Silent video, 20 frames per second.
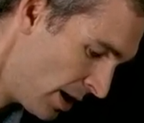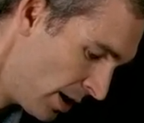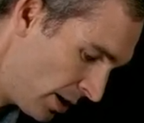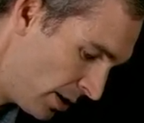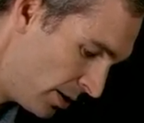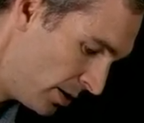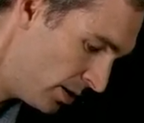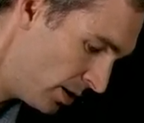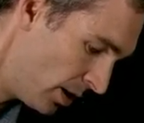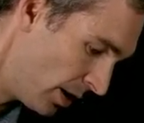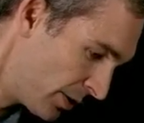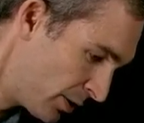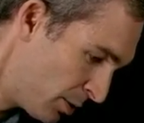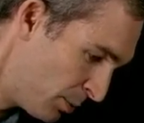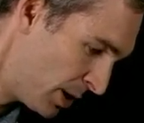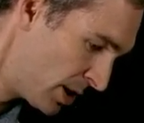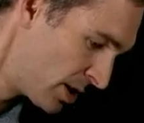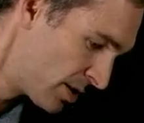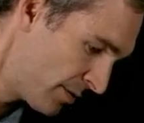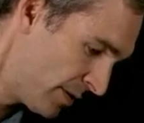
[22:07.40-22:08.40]
not the
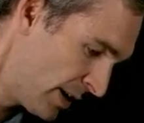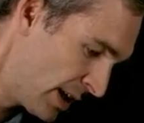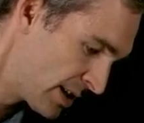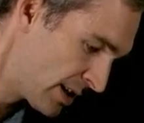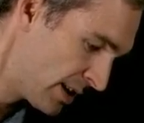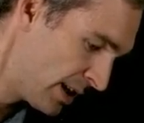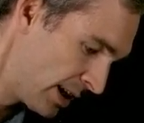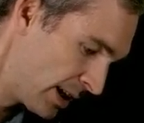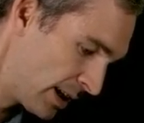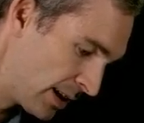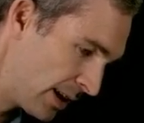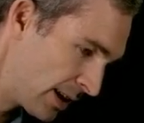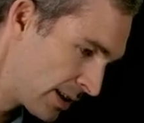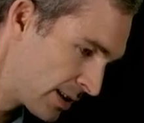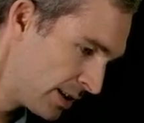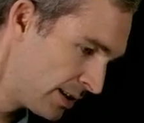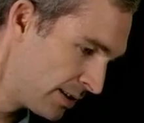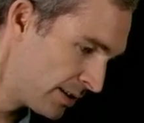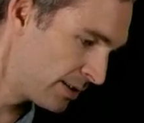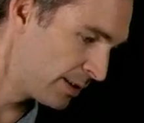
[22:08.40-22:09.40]
most fascinating
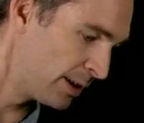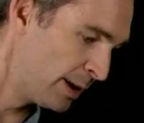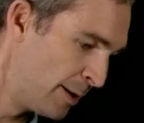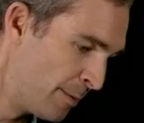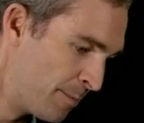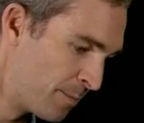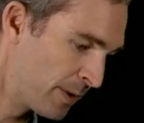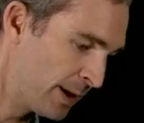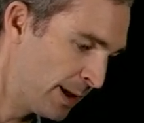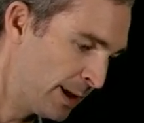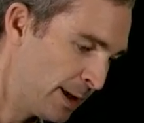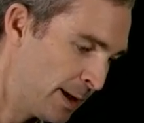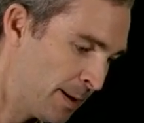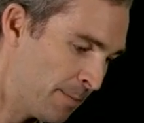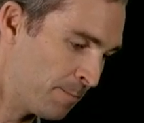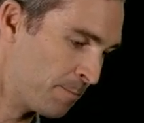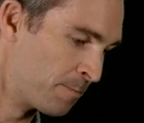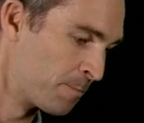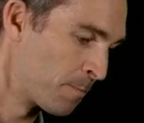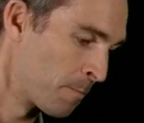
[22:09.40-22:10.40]
lectures. So I'm